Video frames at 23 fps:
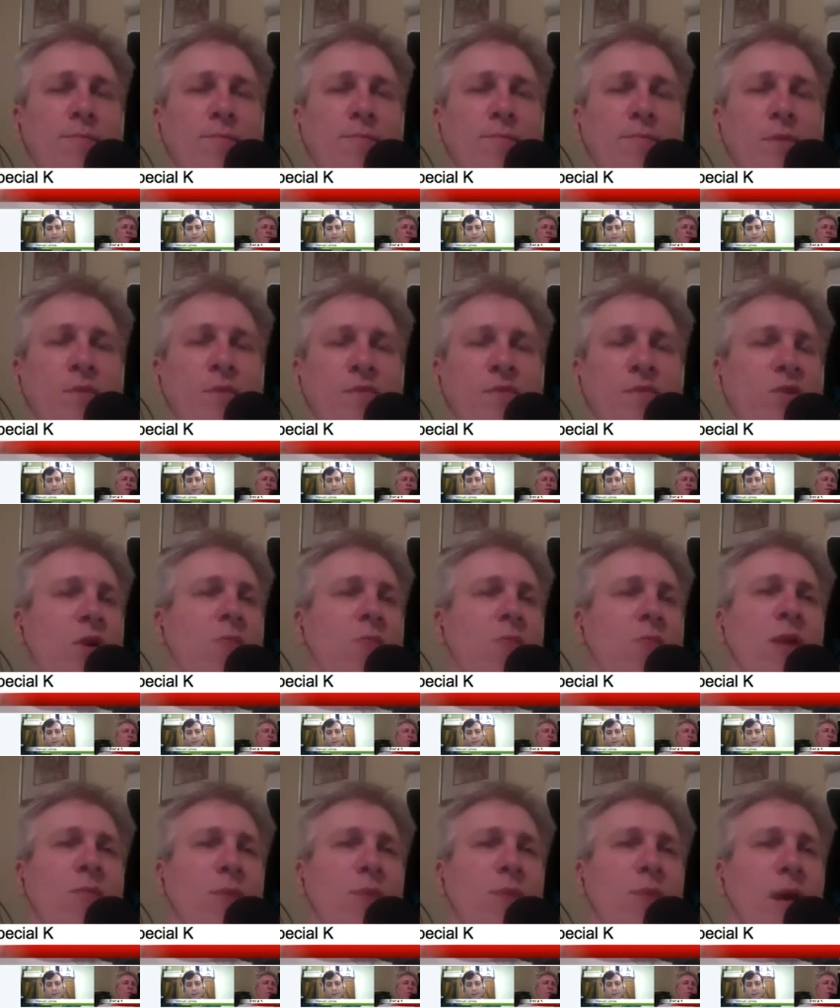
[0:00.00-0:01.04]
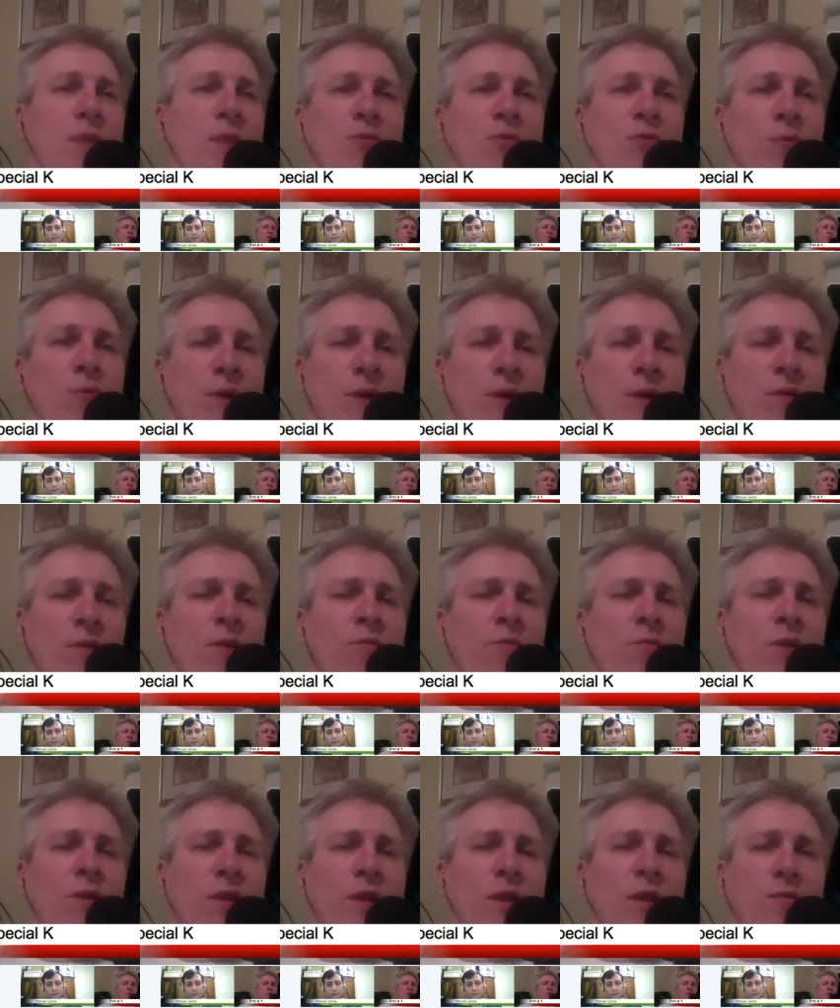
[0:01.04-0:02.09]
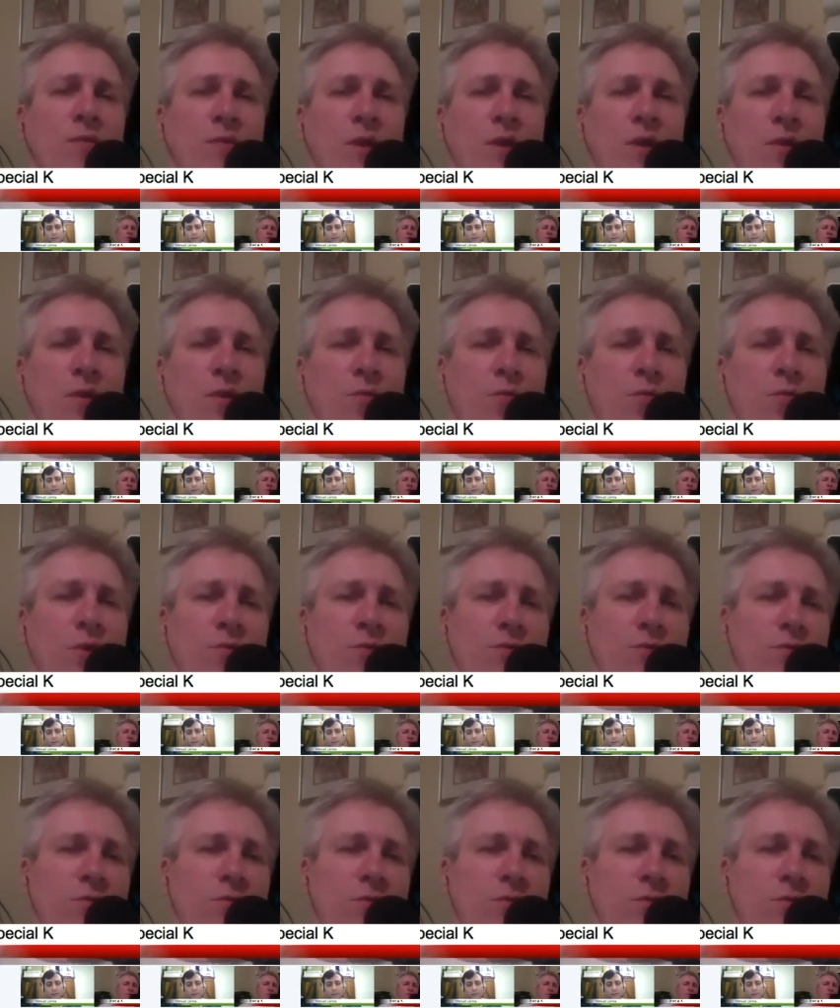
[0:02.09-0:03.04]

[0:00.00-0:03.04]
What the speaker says: you just caught me in a bad mood right now. I don't really care for any of the browsers.